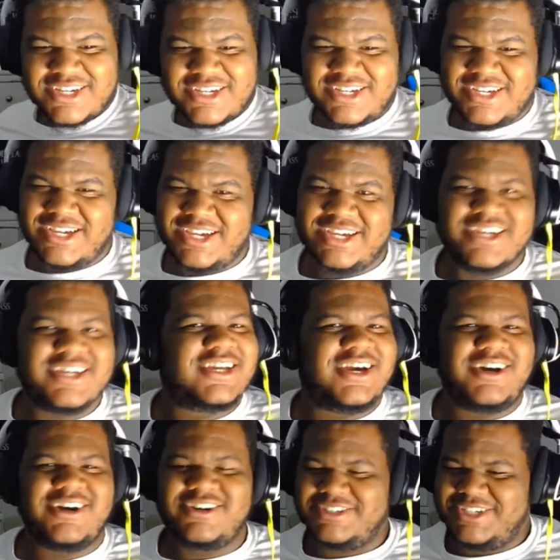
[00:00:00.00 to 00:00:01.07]

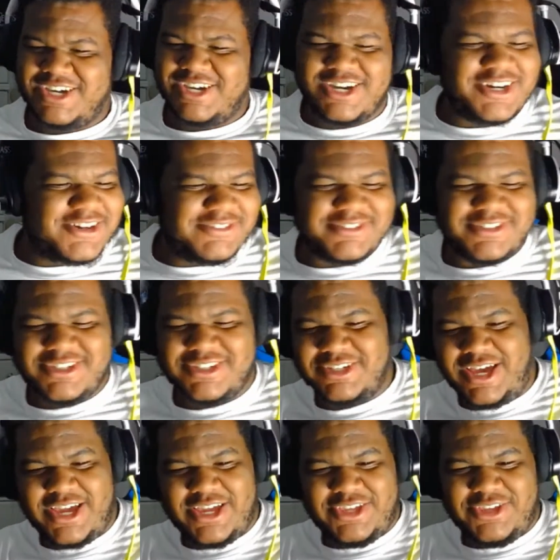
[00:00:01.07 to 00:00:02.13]
Y'all don't even know.
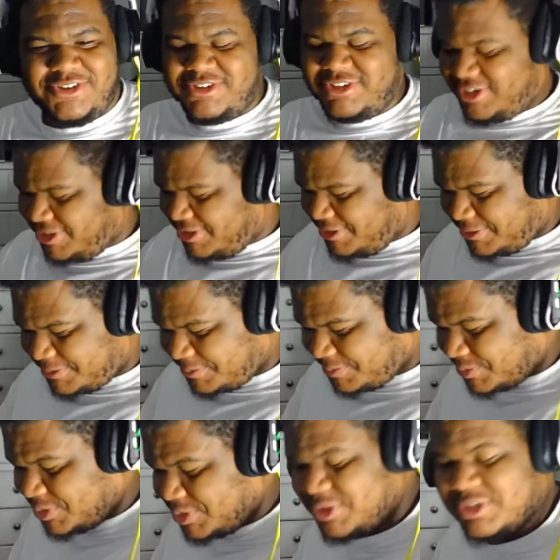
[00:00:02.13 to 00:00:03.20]
Hey, Yu-Gi-Oh.
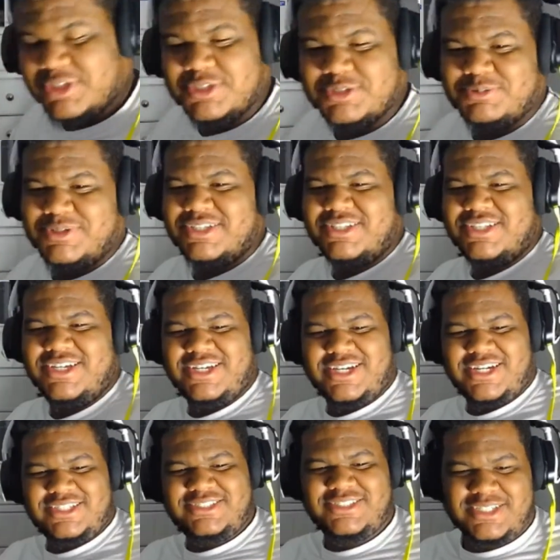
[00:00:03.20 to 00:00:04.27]
Yu-Gi-Oh is my
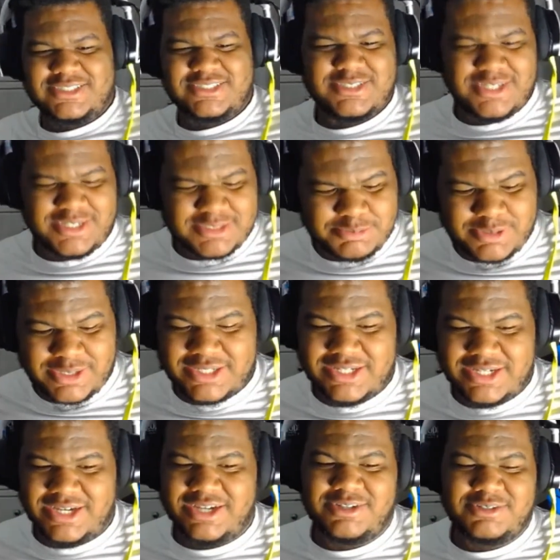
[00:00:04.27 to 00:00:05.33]
thing. I
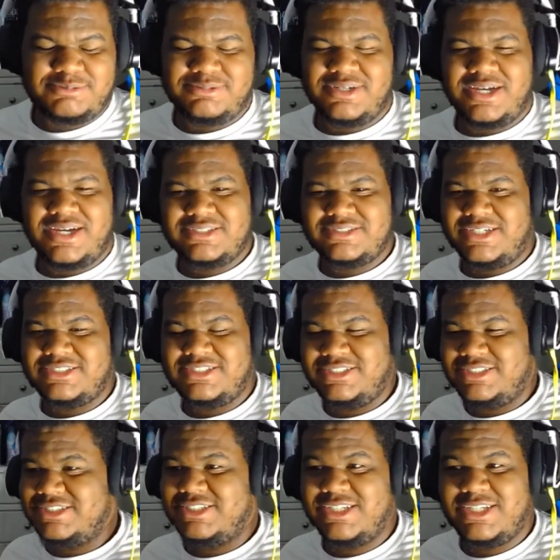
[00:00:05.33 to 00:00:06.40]
was
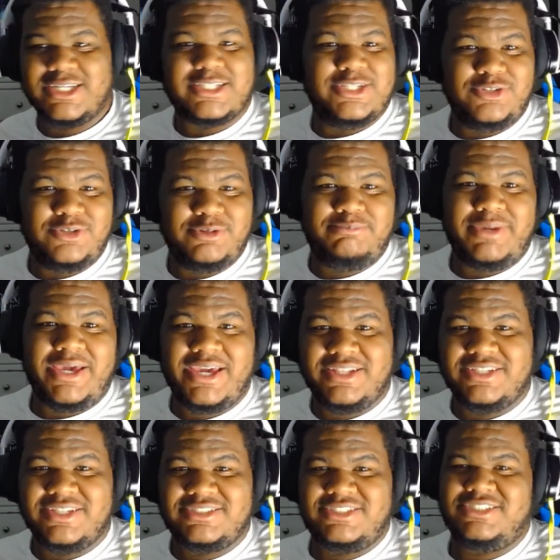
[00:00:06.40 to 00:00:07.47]
actually just looking at the new
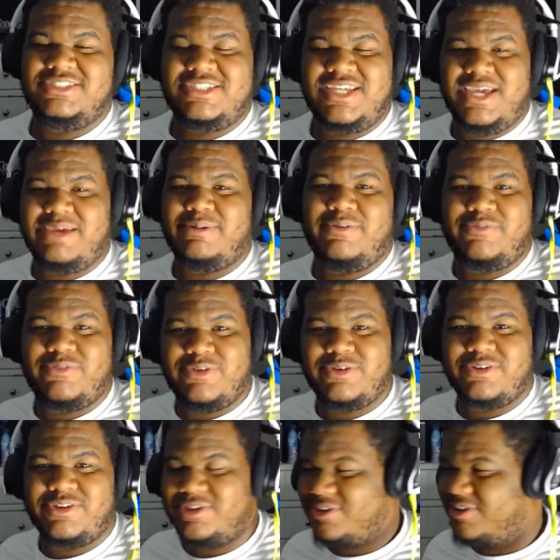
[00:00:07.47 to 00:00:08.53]
band list that just came out for
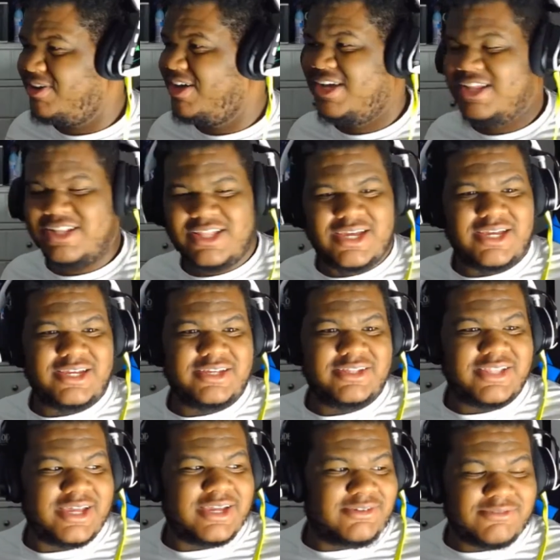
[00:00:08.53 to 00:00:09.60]
Yu-Gi-Oh. Like
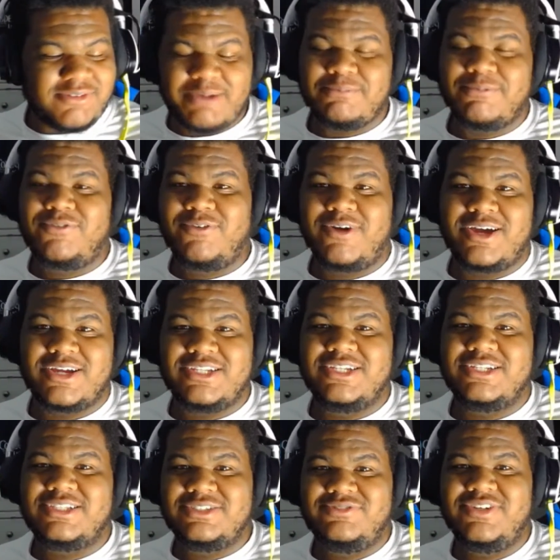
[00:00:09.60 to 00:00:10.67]
right before I
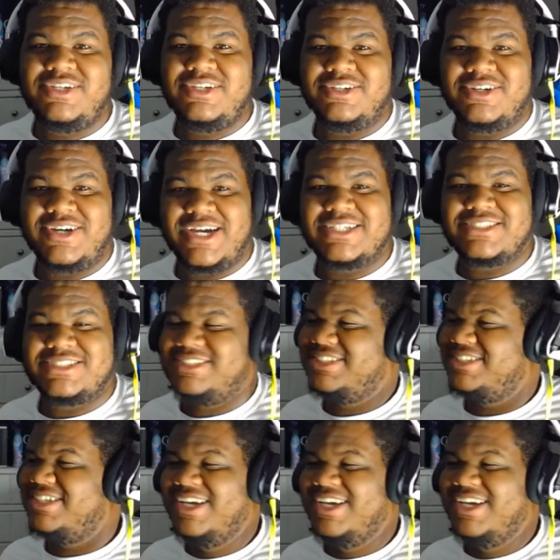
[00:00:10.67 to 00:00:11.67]
did this video, actually.